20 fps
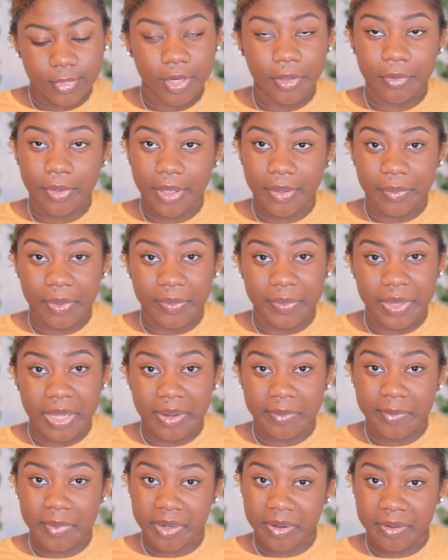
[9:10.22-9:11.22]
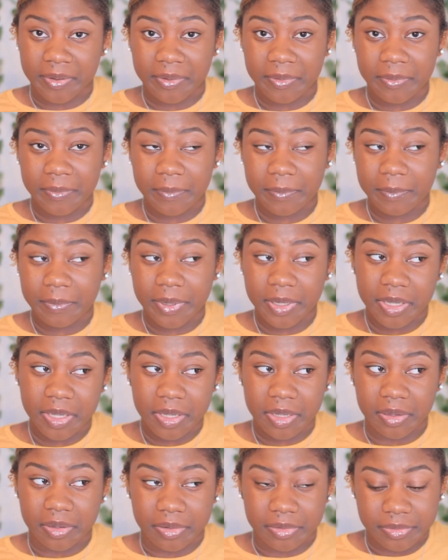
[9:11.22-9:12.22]
Okay, well, we got a minute.
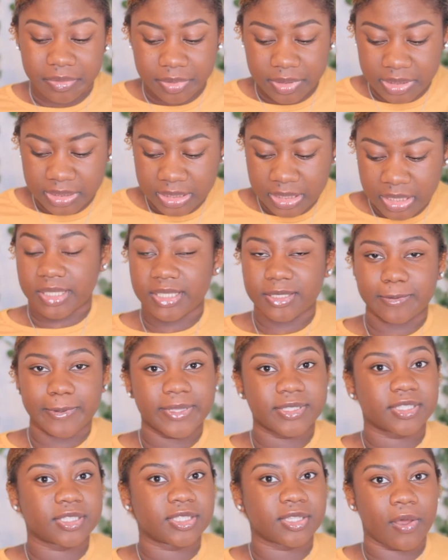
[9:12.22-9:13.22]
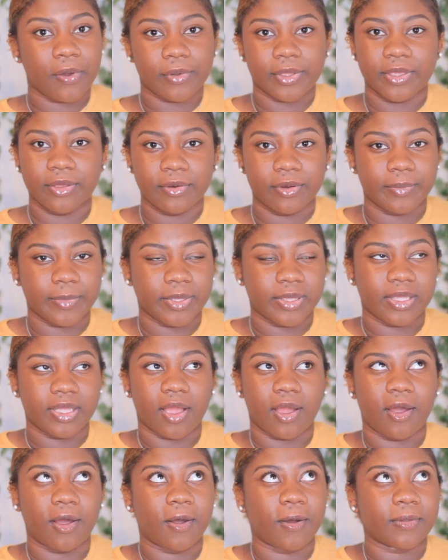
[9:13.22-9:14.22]
These been so cute to me,
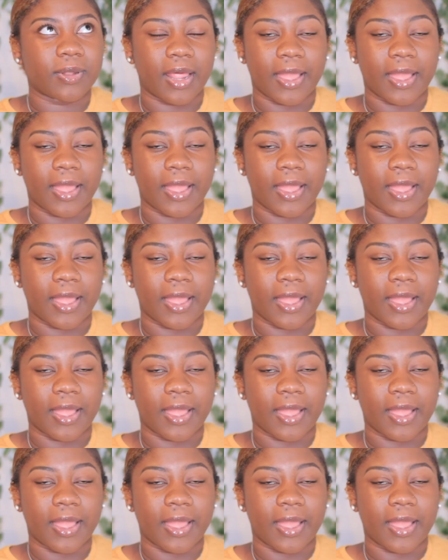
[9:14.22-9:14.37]
y'all.